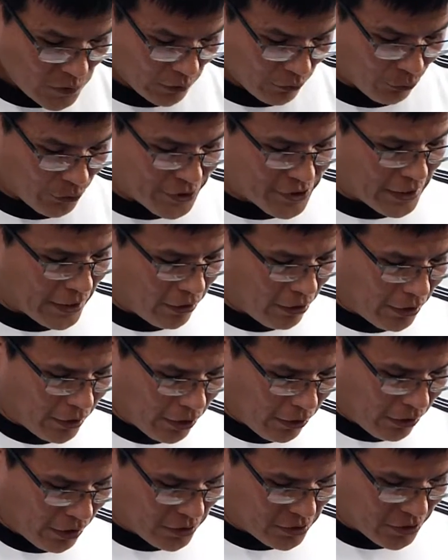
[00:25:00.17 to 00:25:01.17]
We stare out
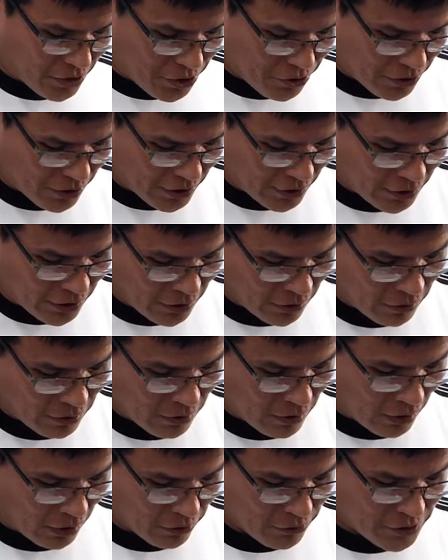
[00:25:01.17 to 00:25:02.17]
across the street again.
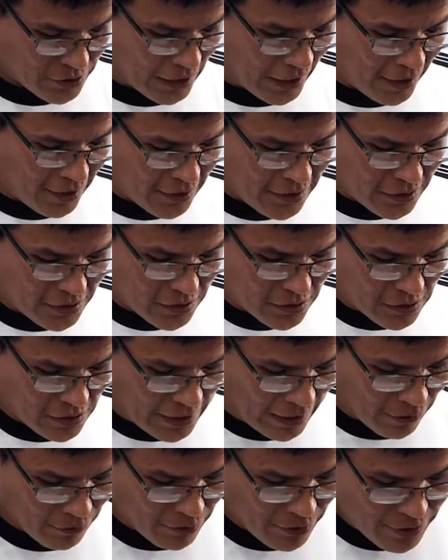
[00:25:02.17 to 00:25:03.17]
Our silence is
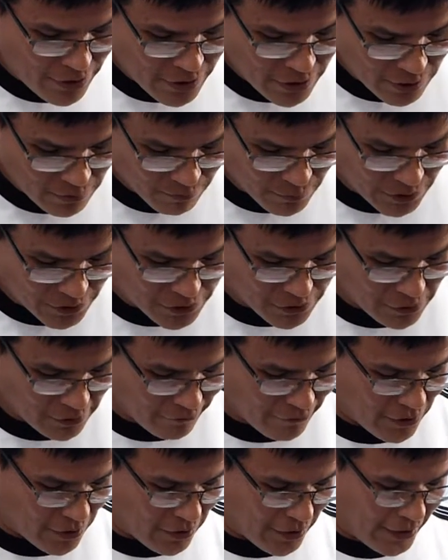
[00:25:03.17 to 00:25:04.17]
louder than the bustle
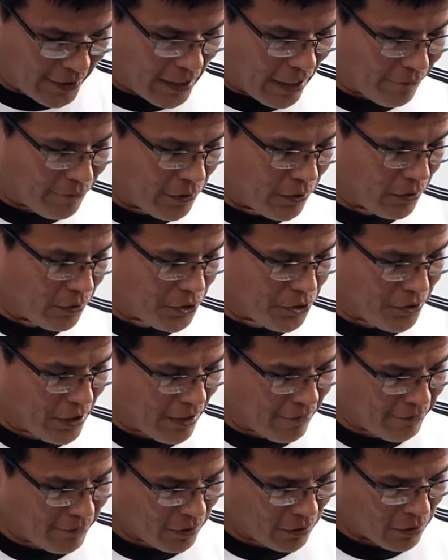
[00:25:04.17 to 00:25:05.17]
of the late afternoon
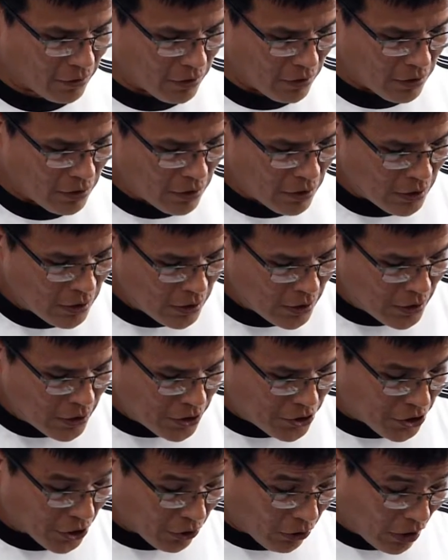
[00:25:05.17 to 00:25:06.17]
traffic.
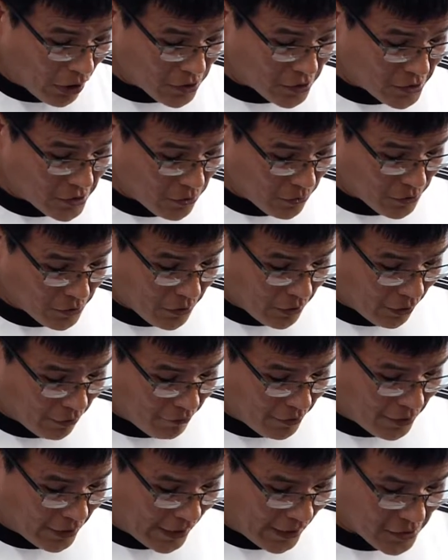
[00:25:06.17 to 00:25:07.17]
She crosses those
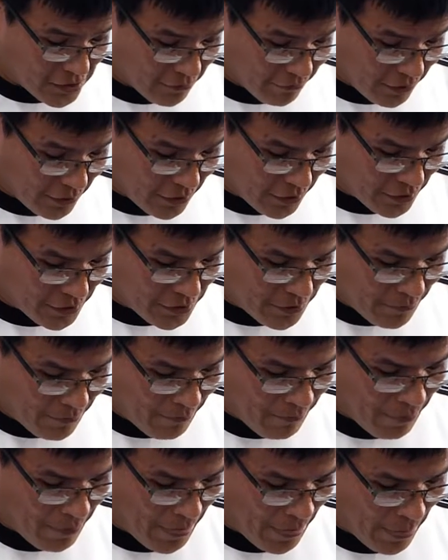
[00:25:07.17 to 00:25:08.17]
curvy legs of hers,
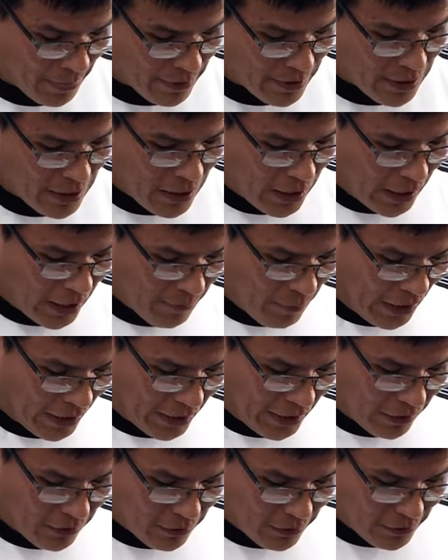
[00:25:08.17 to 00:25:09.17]
I make
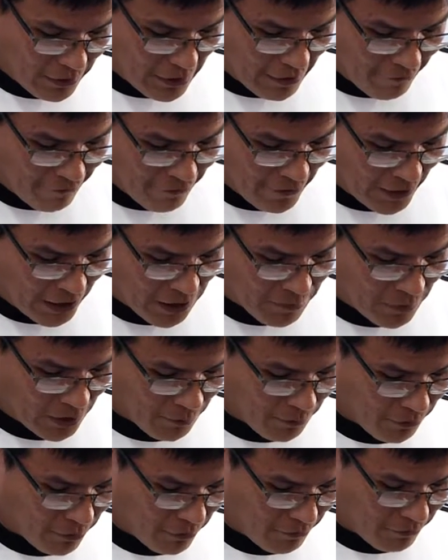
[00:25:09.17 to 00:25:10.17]
out her left eye in my
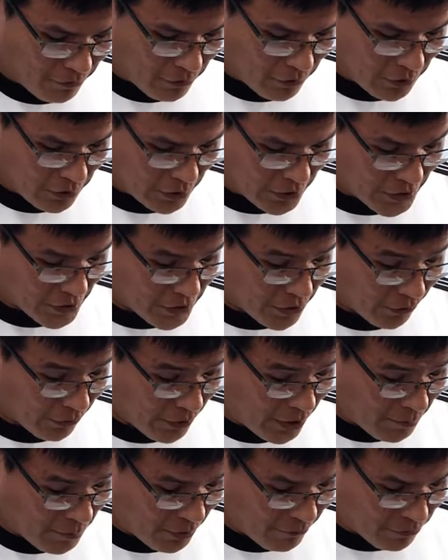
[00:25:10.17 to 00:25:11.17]
peripheral. It's
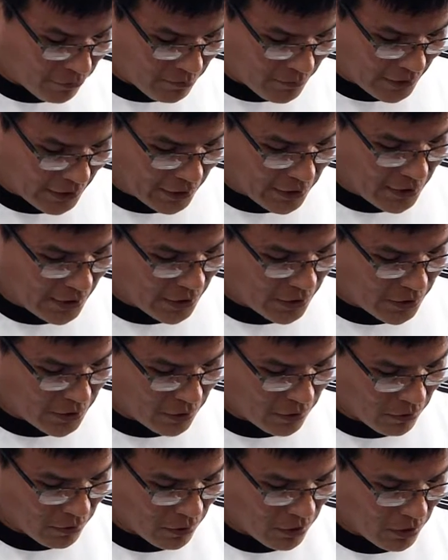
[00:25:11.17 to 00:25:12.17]
screaming for my
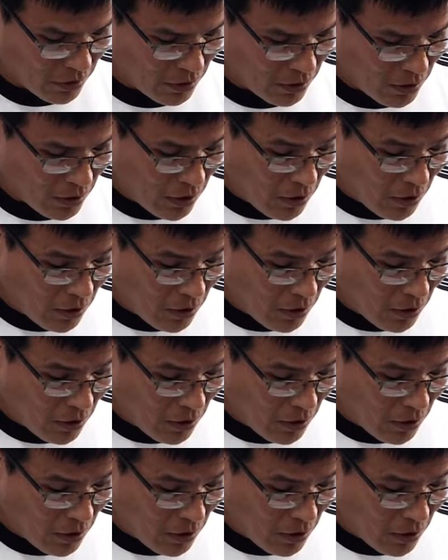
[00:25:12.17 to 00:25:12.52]
attention.